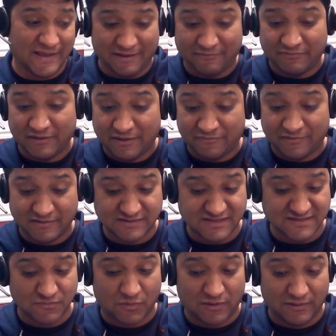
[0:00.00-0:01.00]
Even if it is
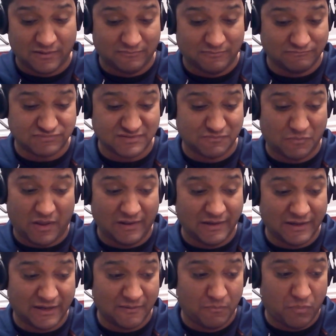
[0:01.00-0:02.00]
a small
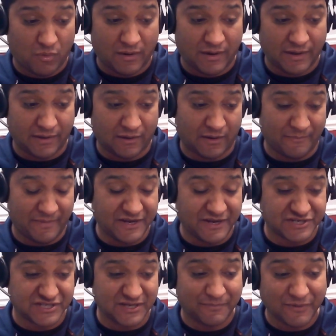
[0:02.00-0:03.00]
little boat or a
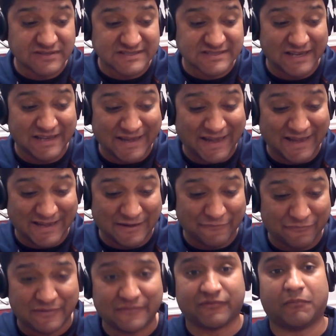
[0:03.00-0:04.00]
big ship, you still need a
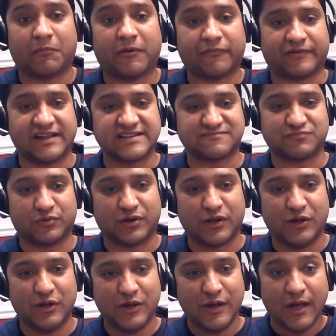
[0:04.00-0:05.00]
different form of transport.
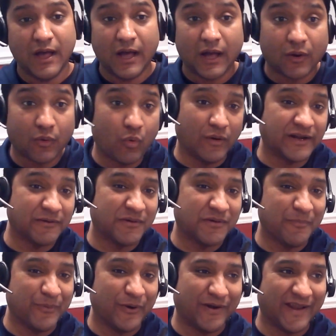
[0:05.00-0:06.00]
Quantum
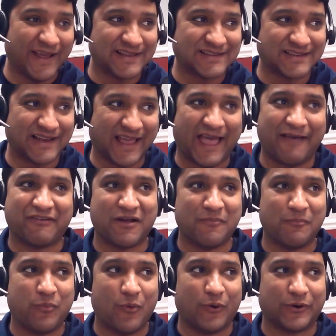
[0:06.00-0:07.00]
computing is like having
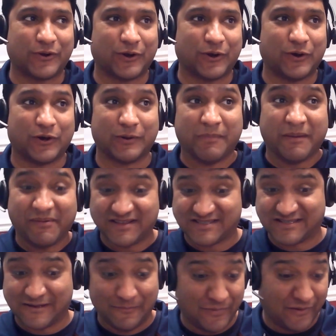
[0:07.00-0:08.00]
a boat or maybe a
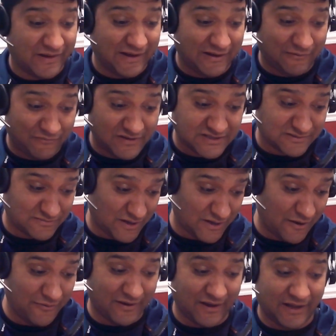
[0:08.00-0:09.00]
submarine, which
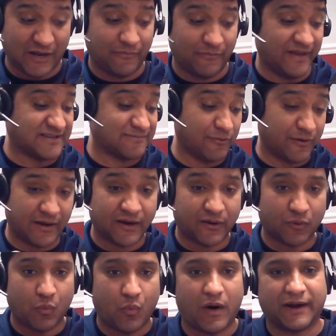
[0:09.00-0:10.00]
you can now explore
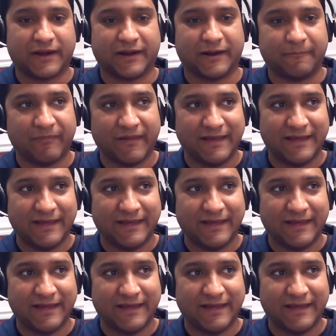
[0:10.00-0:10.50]
underwater.